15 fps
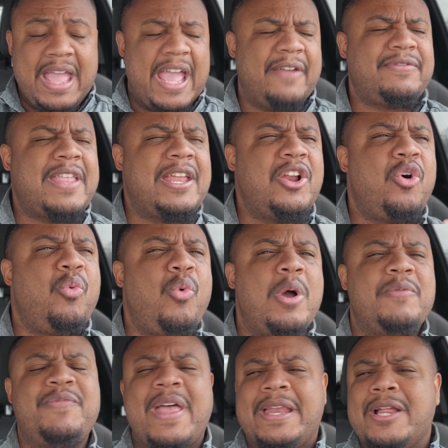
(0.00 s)
If they don't
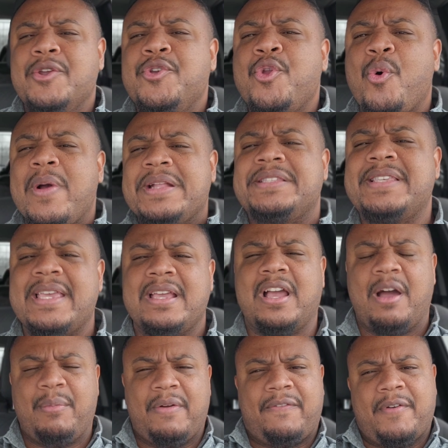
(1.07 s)
want that anointing
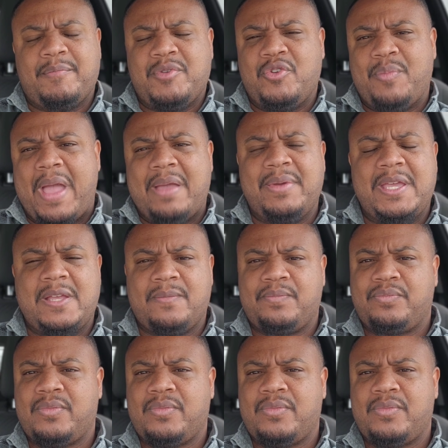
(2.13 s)
coming from you, baby.